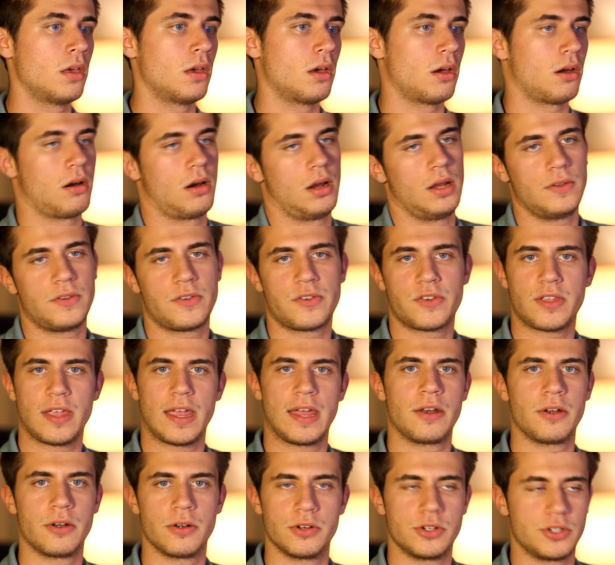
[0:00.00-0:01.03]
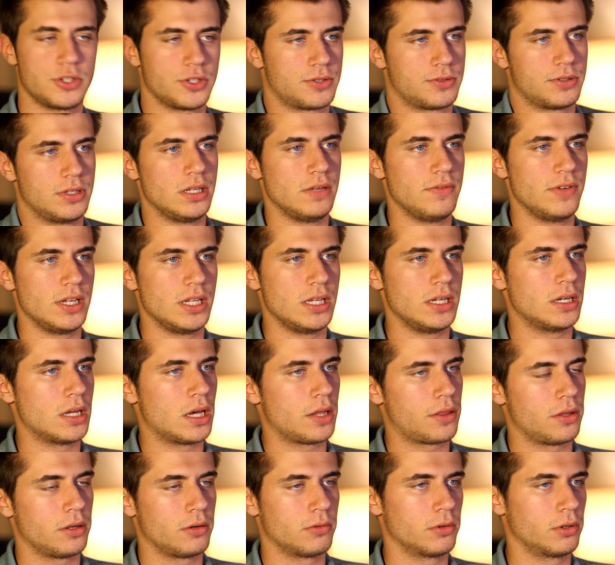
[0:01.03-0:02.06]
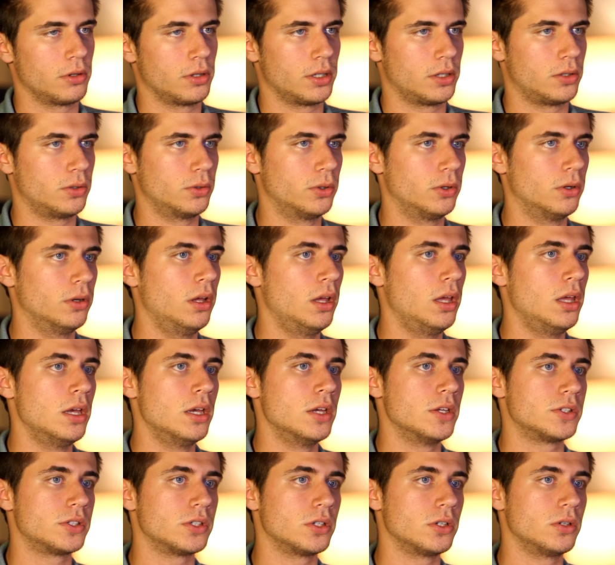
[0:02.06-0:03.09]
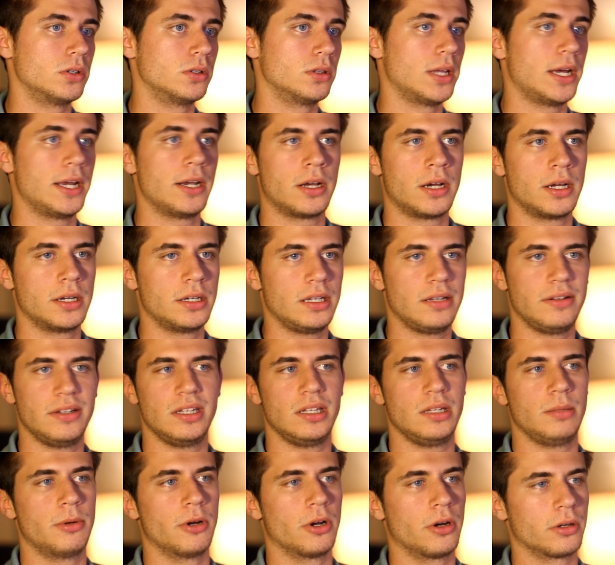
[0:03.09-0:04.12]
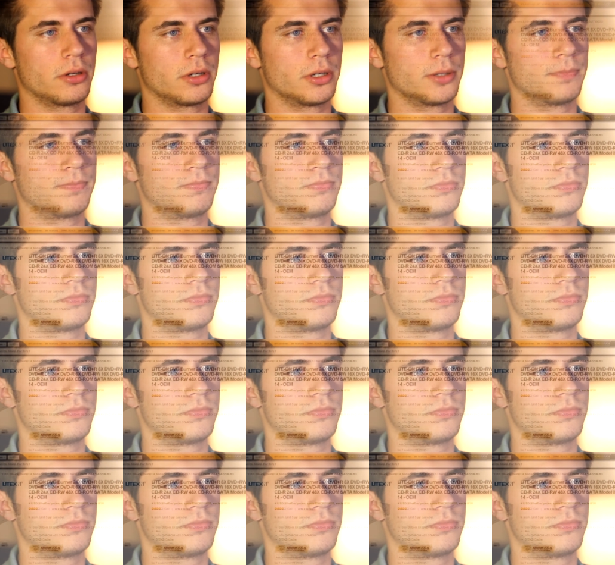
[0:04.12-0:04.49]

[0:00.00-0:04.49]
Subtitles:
Alright, standard, just DVD, nothing really cool. So, LITE-ON DVD Burner,